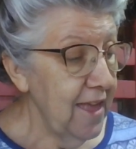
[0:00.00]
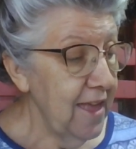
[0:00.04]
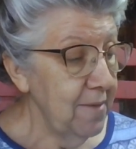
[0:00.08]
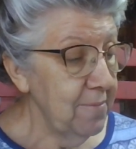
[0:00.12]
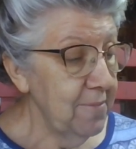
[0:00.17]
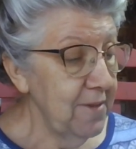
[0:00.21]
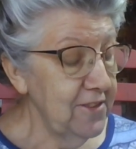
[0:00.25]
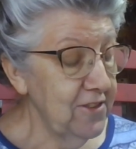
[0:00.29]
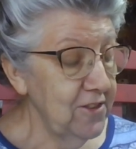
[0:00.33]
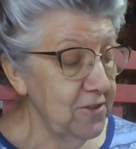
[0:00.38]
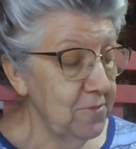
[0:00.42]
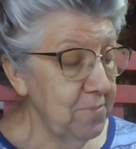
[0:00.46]

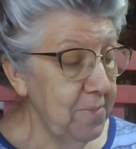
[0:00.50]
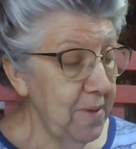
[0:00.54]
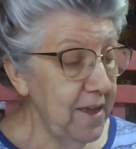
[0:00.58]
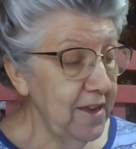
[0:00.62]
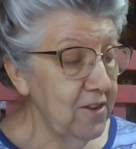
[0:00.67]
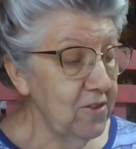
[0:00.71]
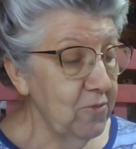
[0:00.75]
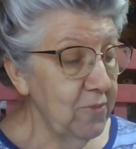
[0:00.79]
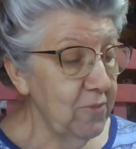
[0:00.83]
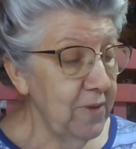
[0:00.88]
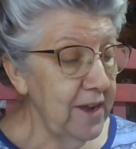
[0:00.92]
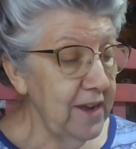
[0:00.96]
Mrs.
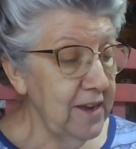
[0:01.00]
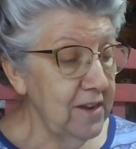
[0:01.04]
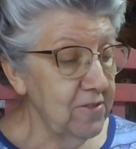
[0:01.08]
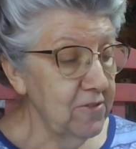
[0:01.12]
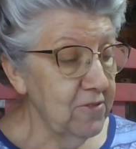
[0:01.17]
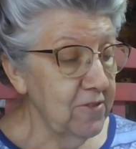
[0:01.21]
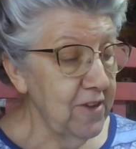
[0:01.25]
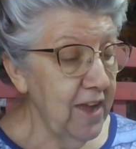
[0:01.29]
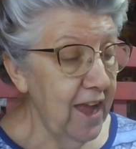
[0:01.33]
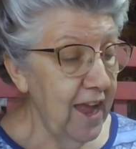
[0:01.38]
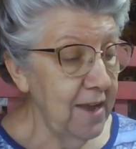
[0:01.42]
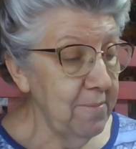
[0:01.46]

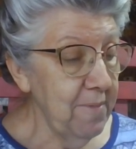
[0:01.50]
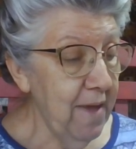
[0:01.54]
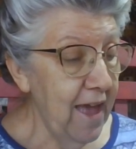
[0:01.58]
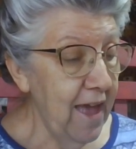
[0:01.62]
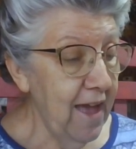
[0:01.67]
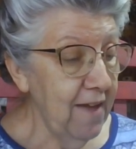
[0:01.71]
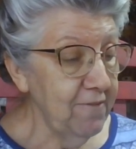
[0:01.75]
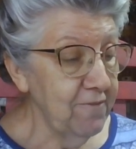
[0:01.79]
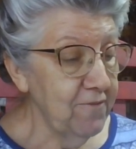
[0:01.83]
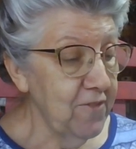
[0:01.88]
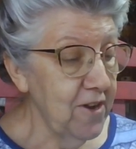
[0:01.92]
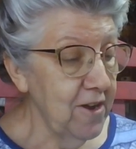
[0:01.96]
Piggle came
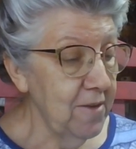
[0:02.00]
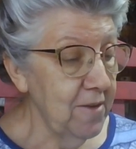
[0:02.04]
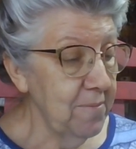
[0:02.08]
out